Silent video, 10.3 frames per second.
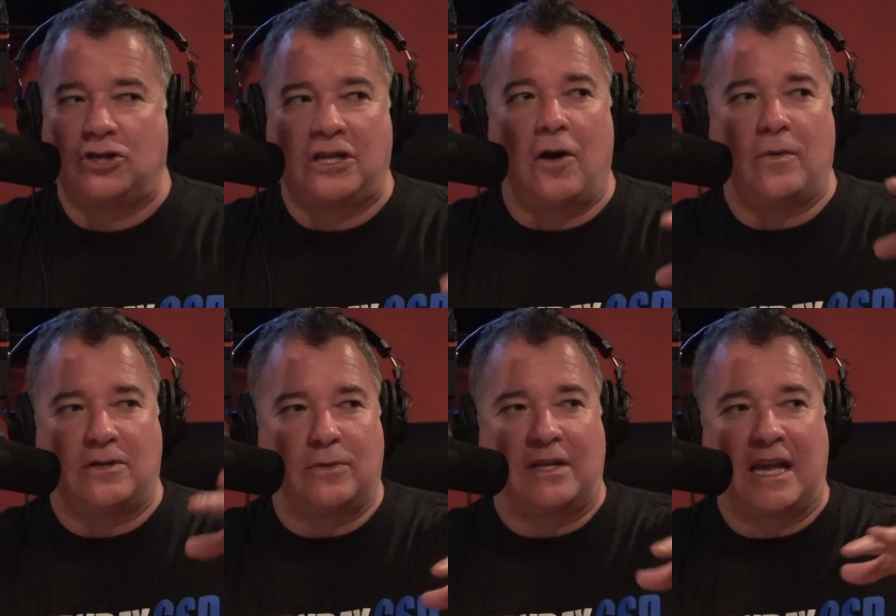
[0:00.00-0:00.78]
she
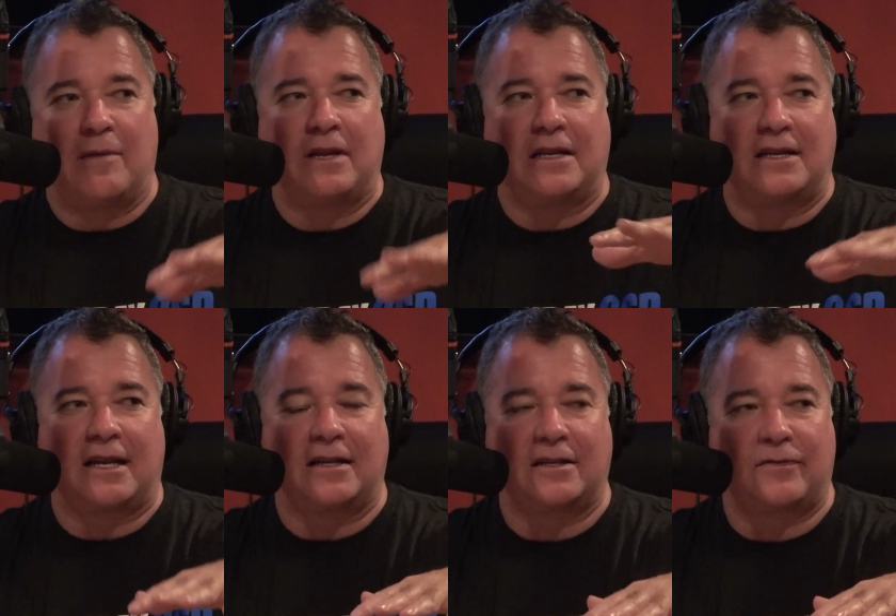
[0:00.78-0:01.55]
always would get me
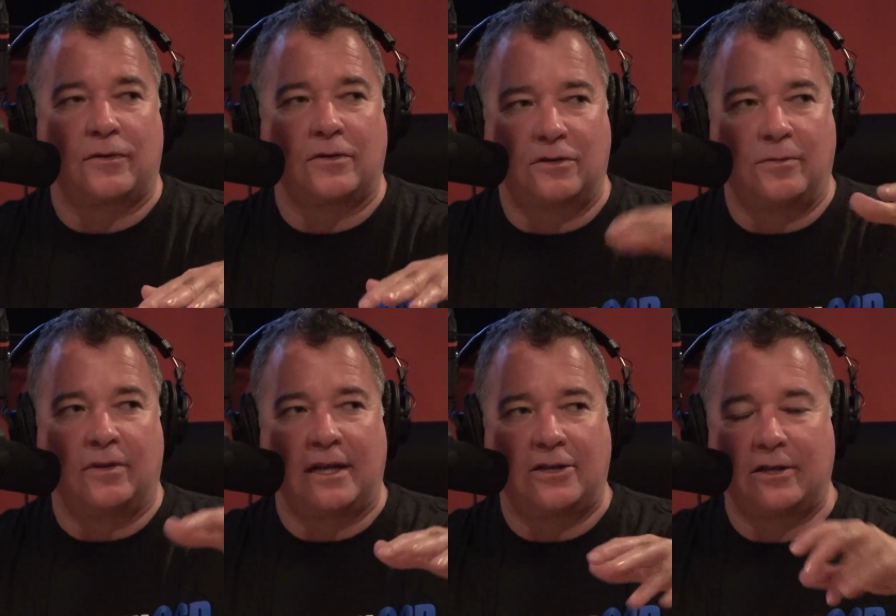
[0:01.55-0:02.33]
tickets for
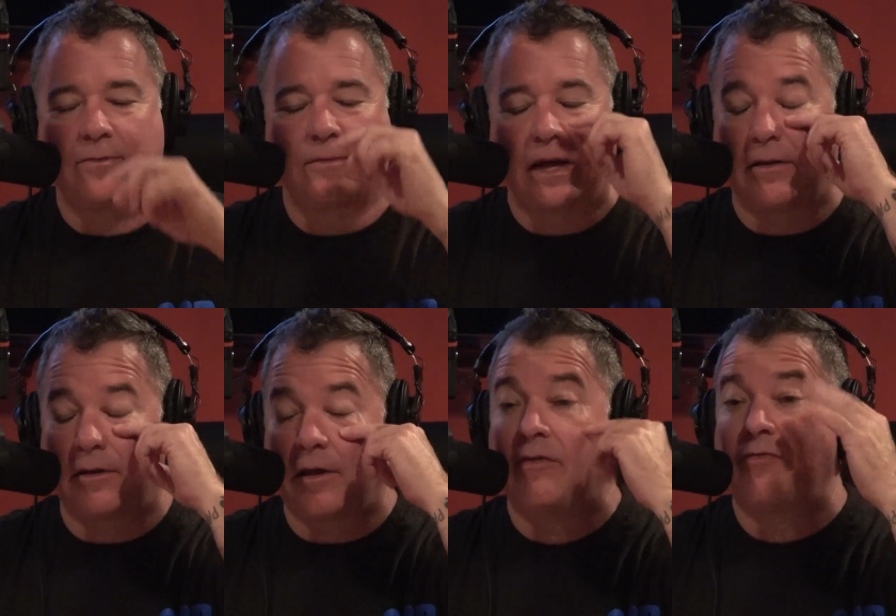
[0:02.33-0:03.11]
Zubilation.
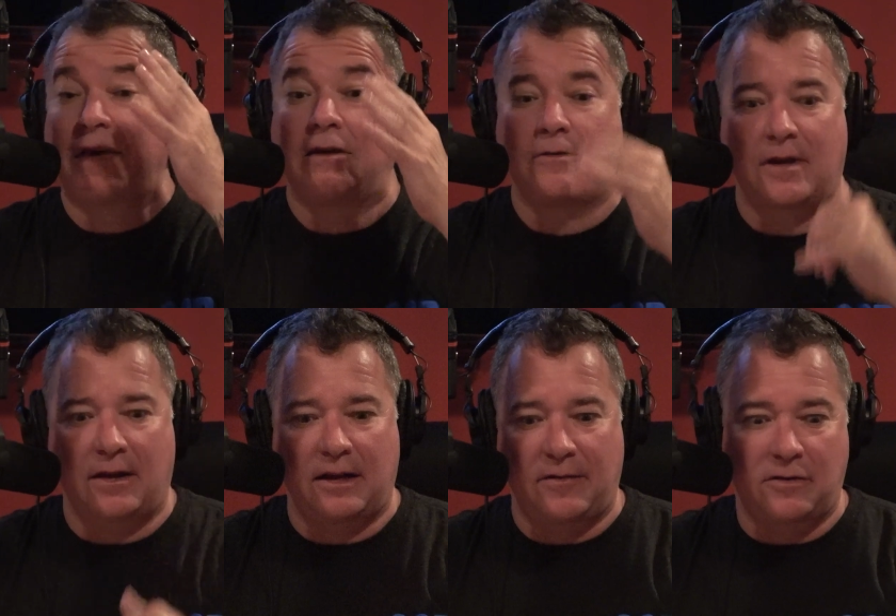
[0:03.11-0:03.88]
And thank you,
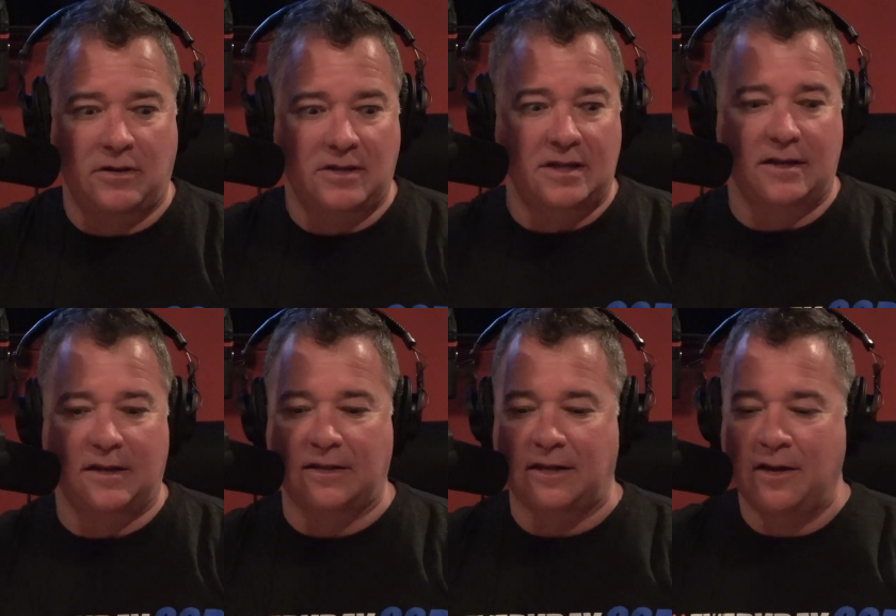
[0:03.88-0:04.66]
Kelly, if you're listening to
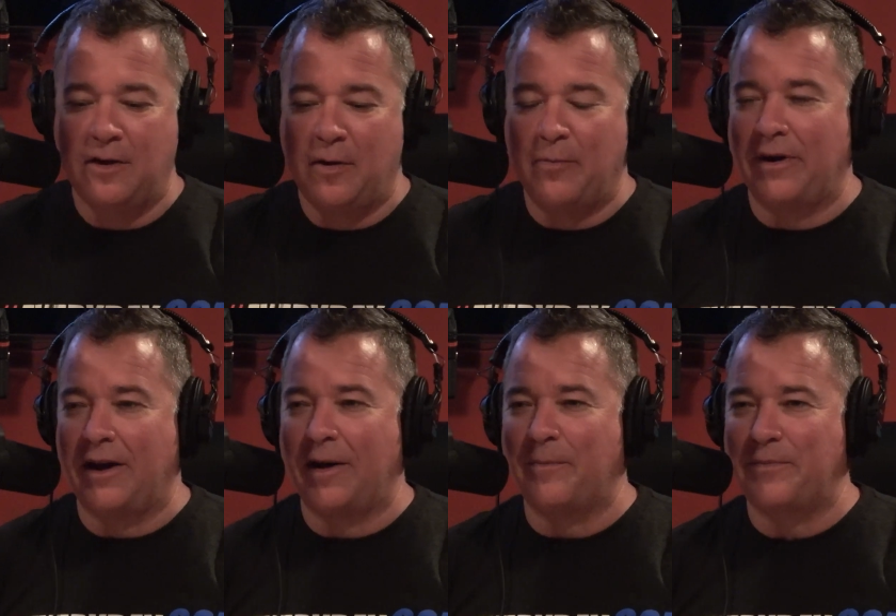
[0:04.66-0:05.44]
this. But
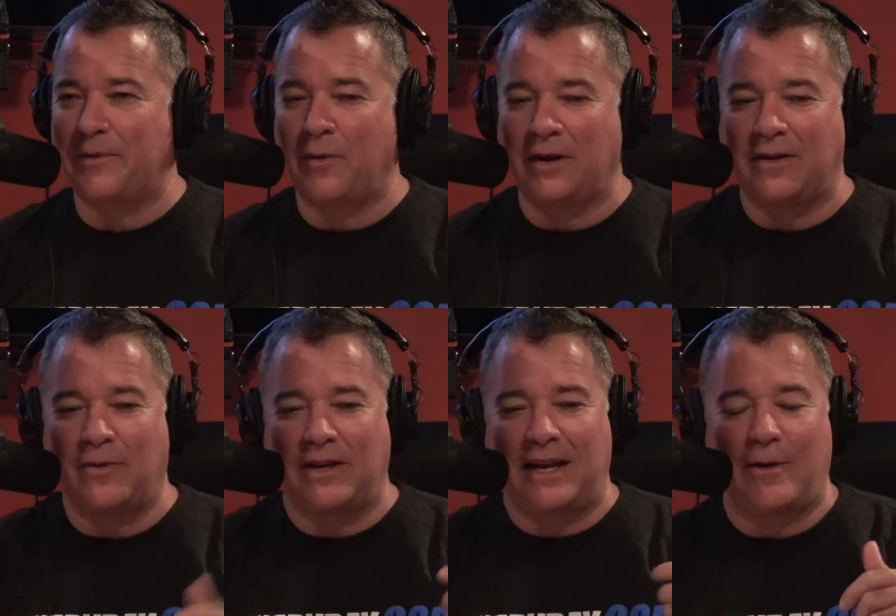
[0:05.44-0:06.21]

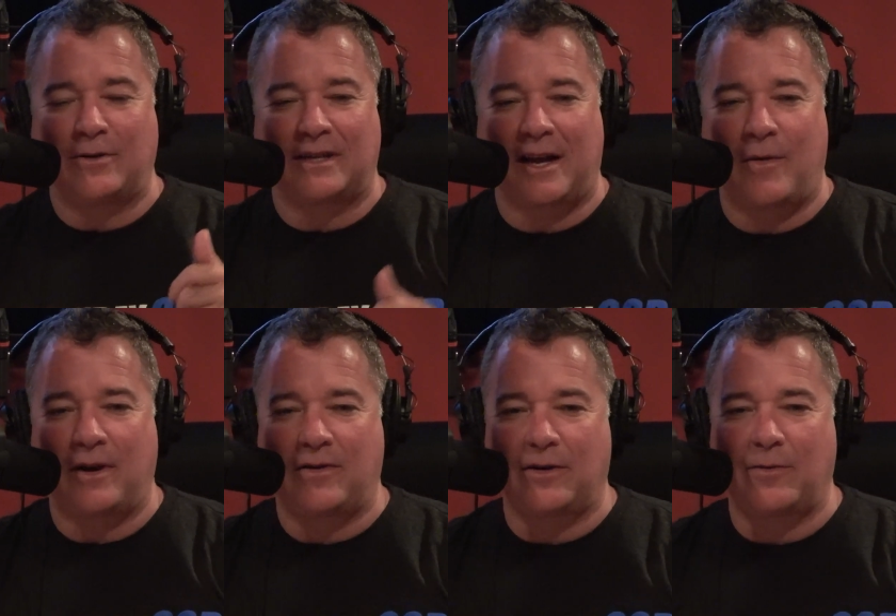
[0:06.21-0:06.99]
one day I was like, I
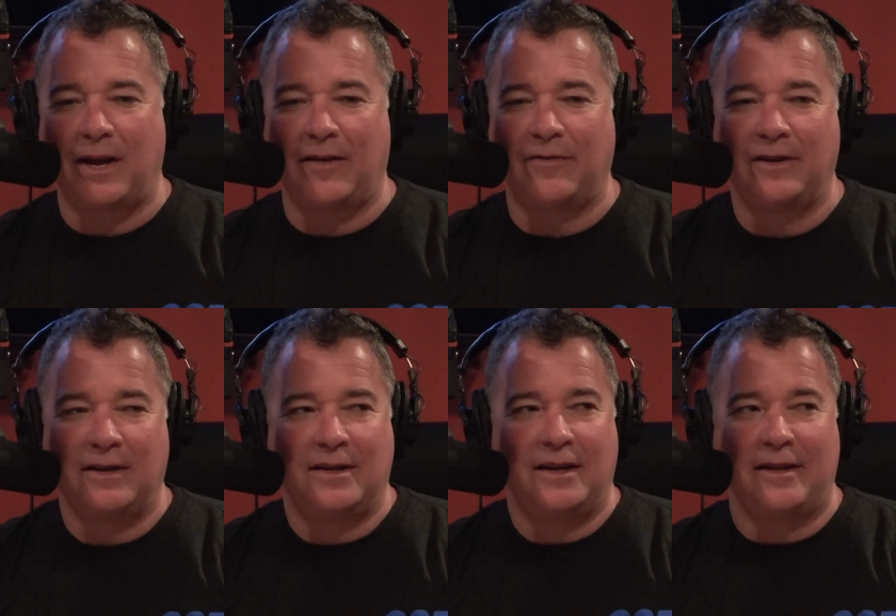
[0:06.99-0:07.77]
want to go to Rev.
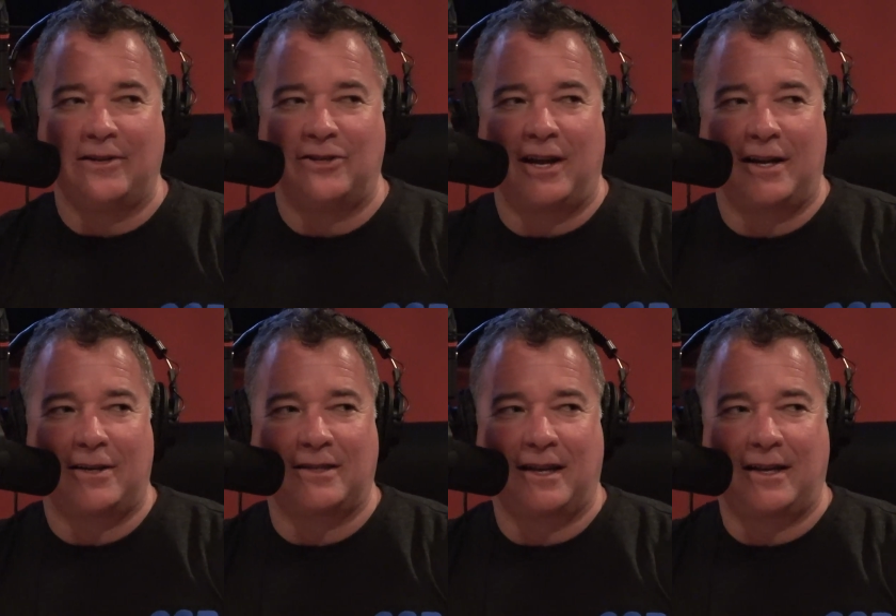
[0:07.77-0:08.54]
And then John
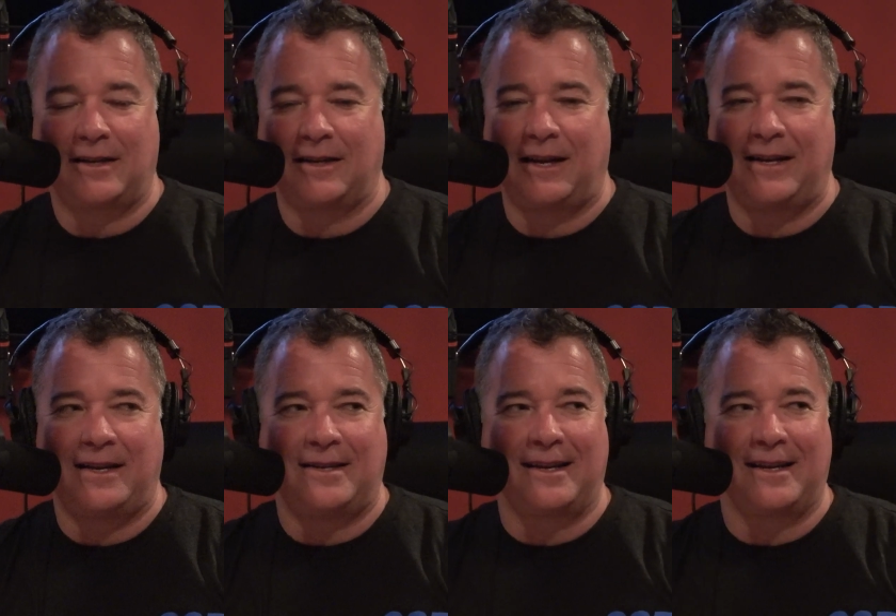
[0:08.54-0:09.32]
was like, how do you
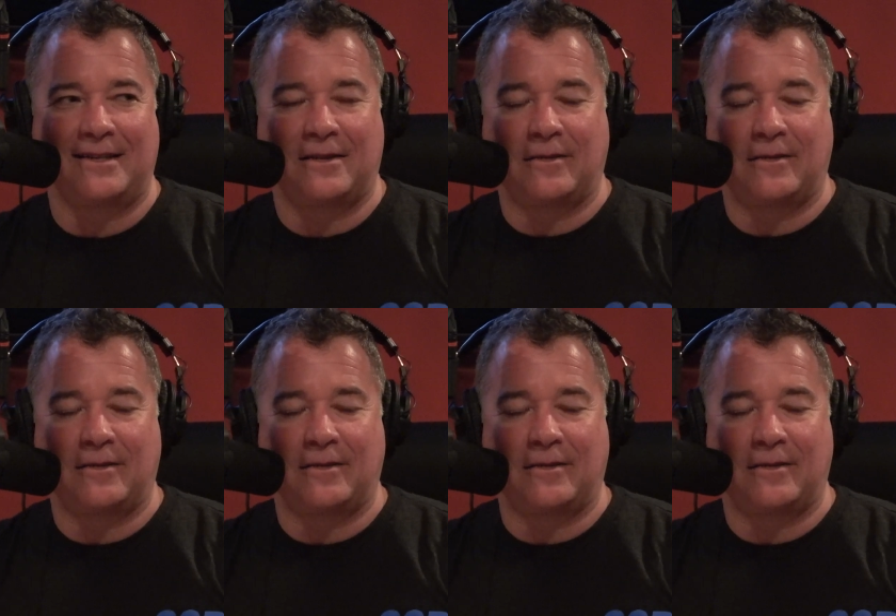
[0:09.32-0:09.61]
get tickets?